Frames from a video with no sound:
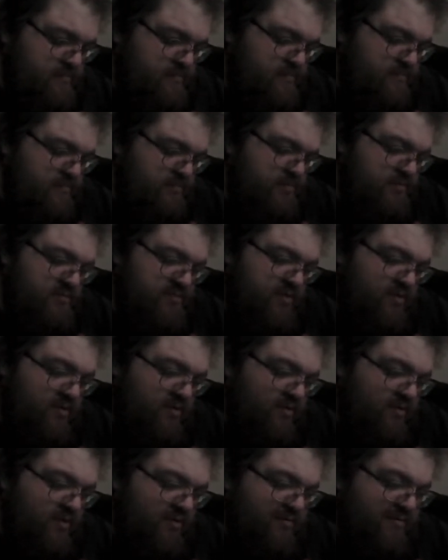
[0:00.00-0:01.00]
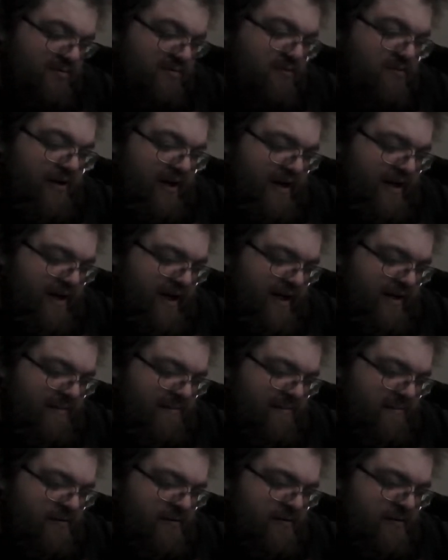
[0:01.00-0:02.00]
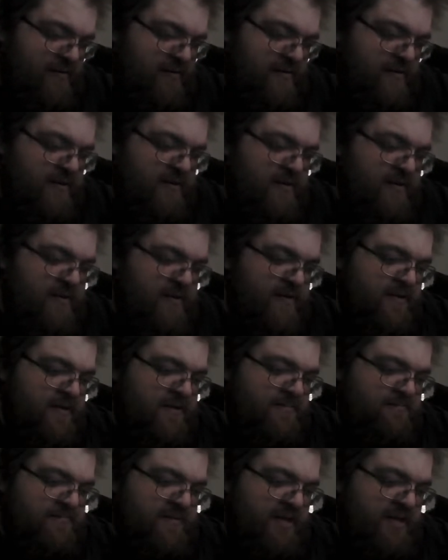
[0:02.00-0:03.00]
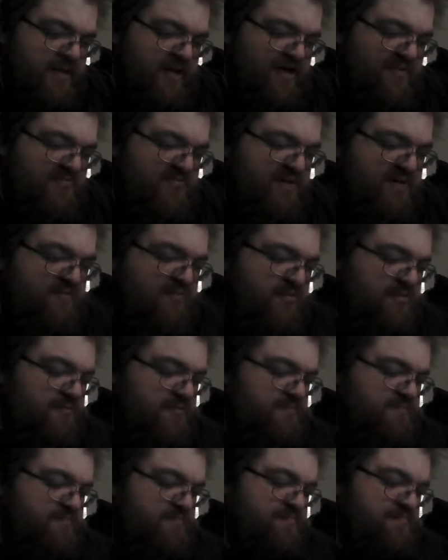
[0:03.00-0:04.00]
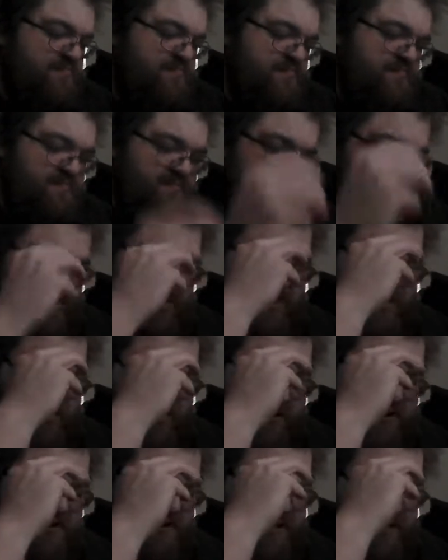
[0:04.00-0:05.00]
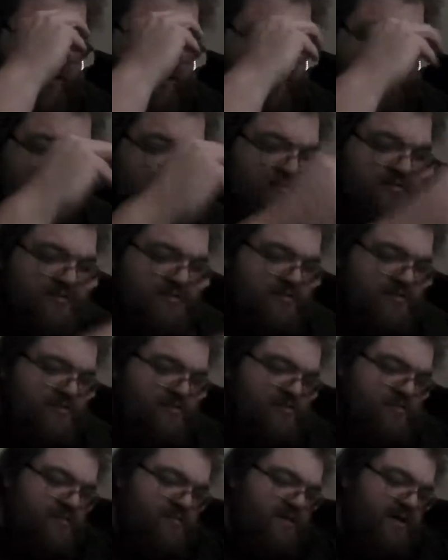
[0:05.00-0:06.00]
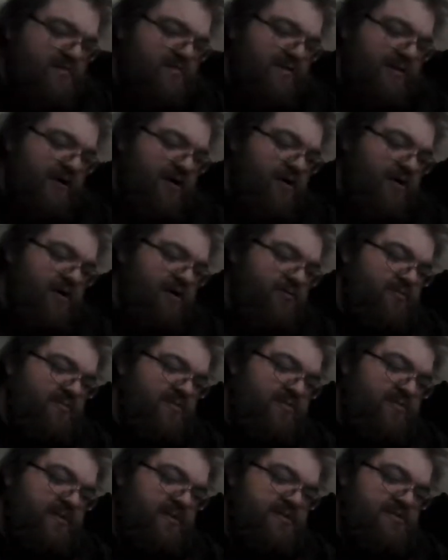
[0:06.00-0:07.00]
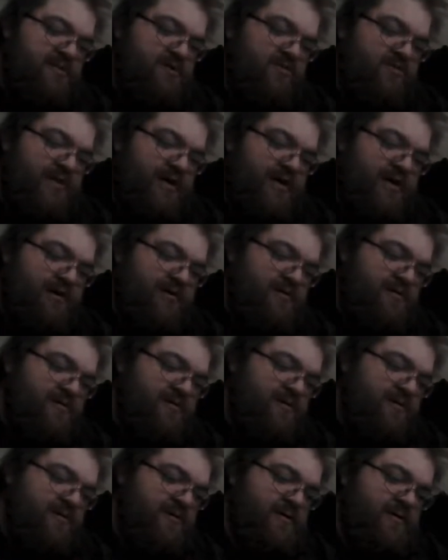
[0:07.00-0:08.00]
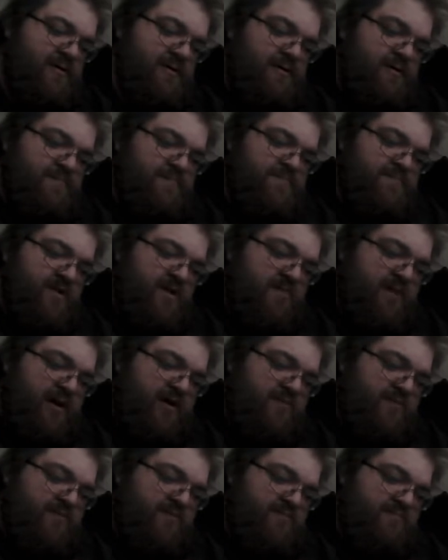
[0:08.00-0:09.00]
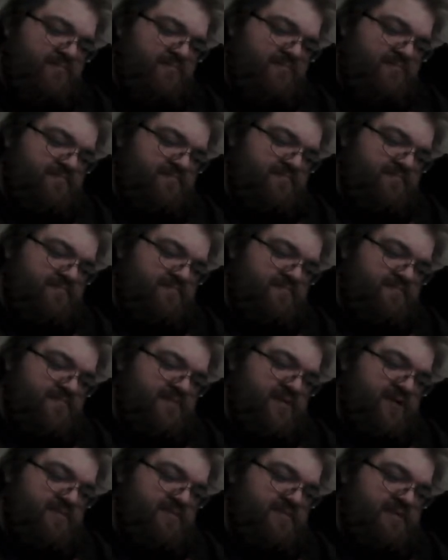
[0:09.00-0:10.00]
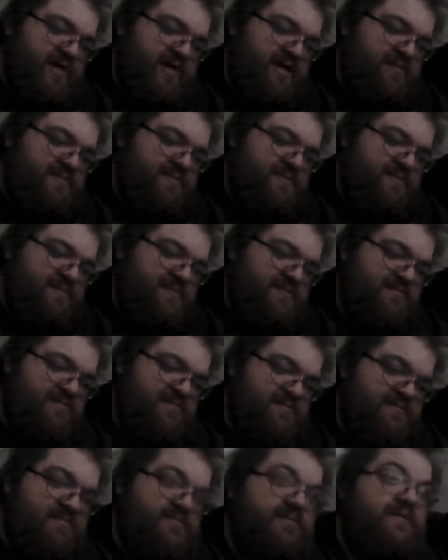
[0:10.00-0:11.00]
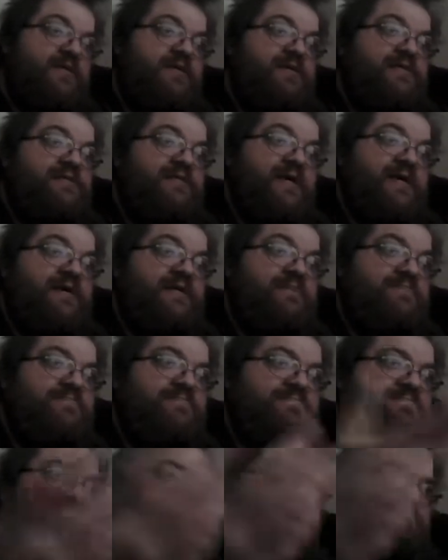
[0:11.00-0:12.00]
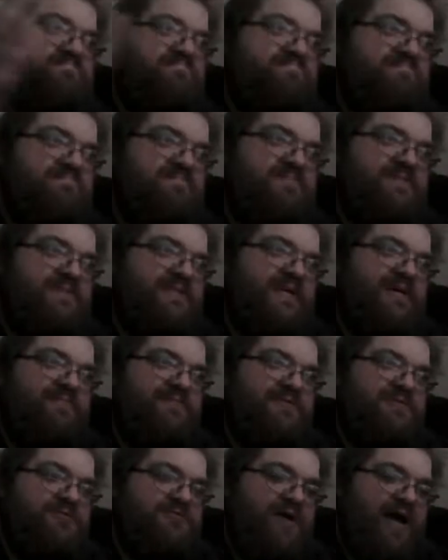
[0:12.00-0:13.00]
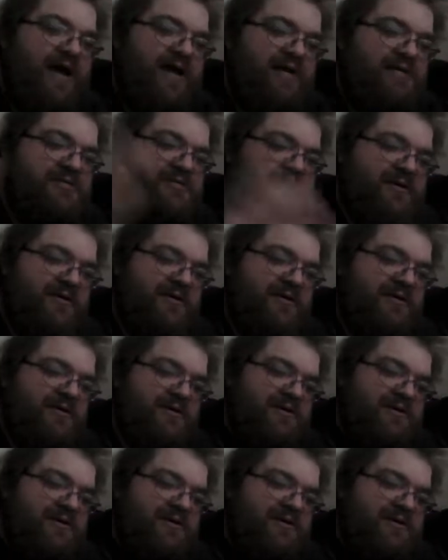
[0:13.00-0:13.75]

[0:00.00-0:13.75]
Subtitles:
which was a horrible, great game. A lot of people tend to argue, not really argue, maybe disagree about those games. And it's like, the game was trash. Like,